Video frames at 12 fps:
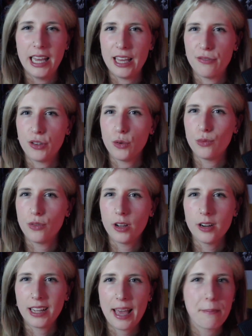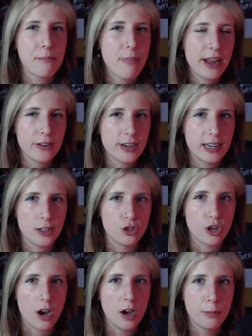If you want to get better at a
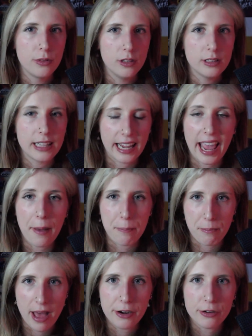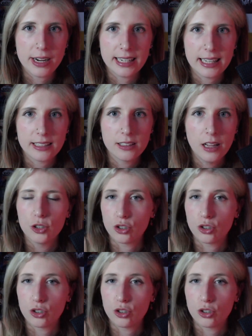job, then get better at it.